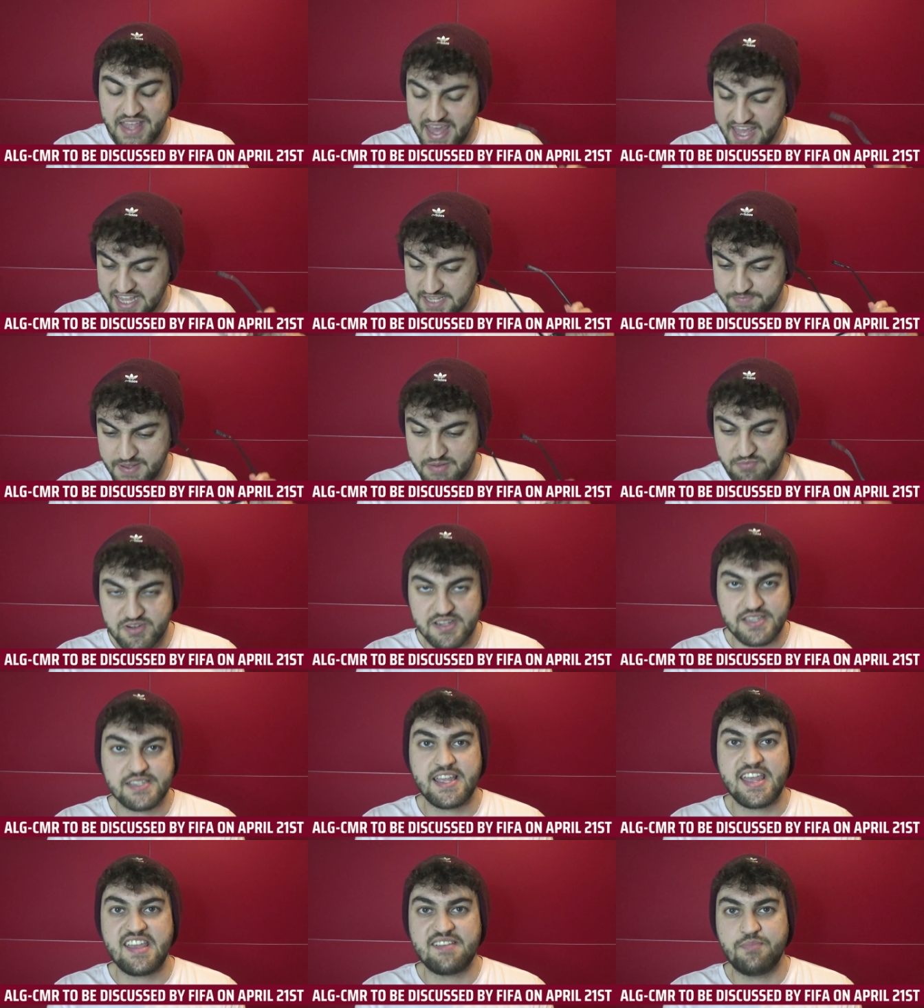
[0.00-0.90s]
It's been
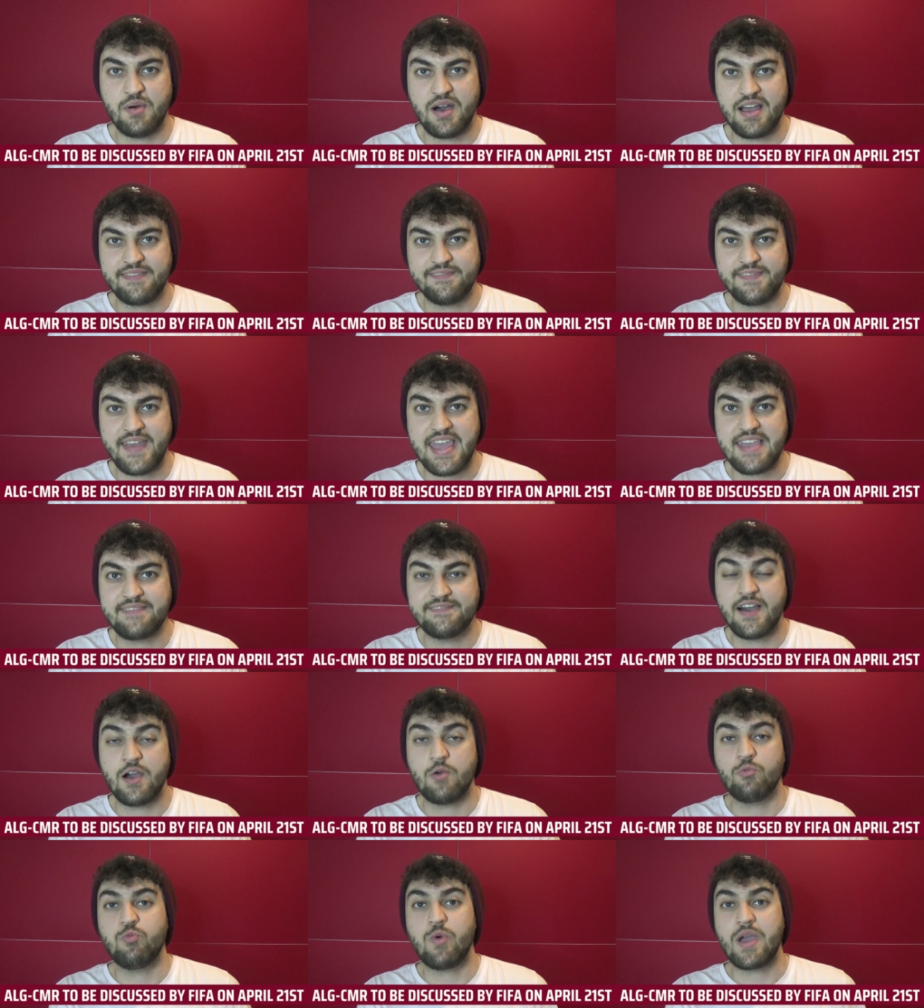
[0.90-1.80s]
received by
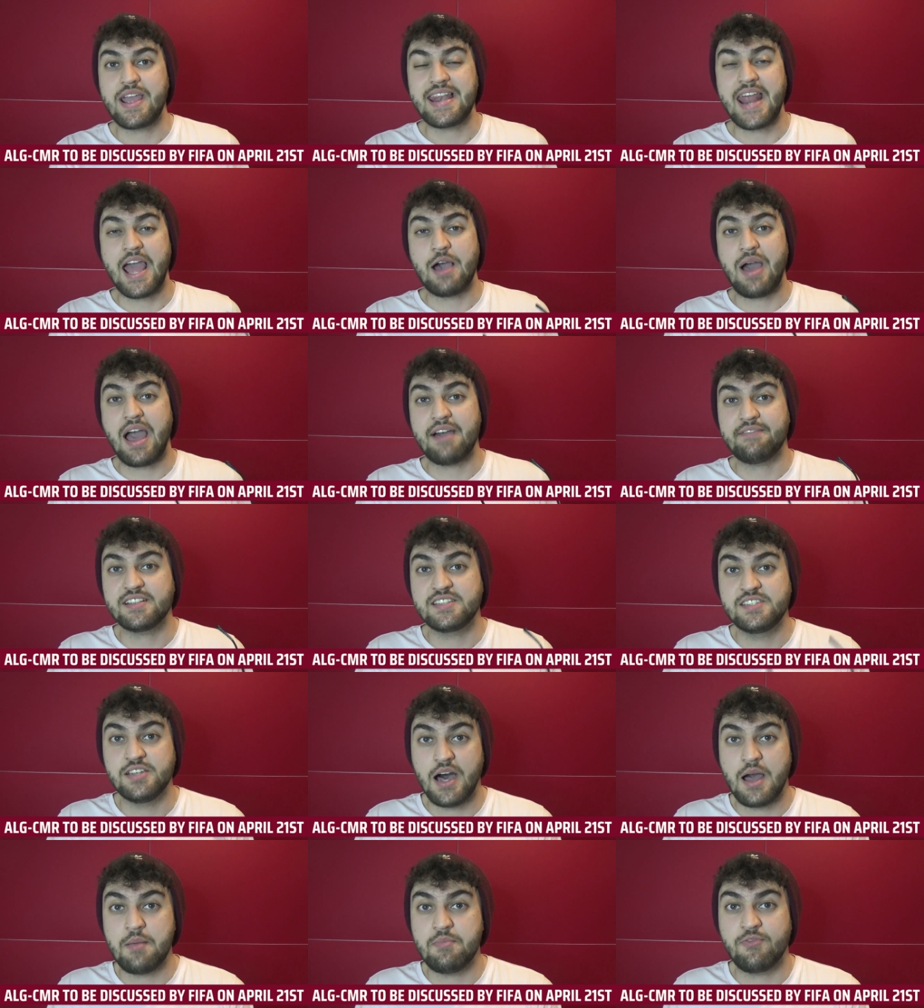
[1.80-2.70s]
FIFA. We now have a
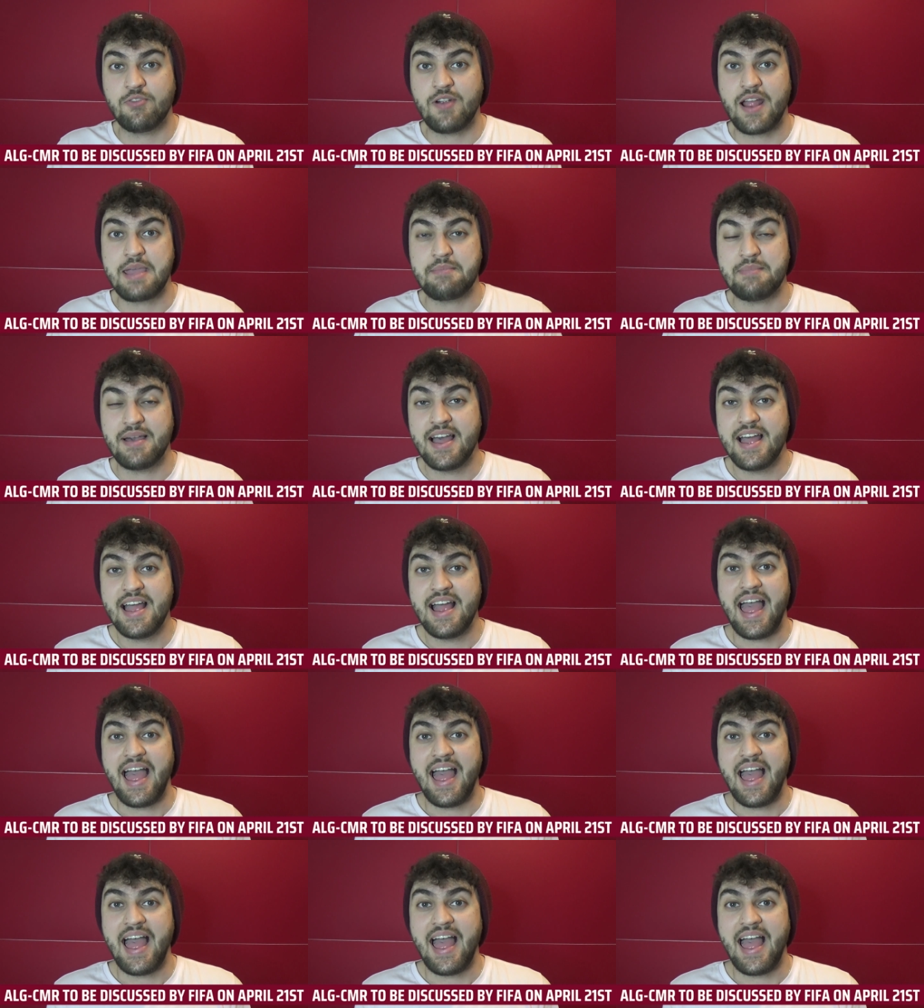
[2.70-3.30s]
time frame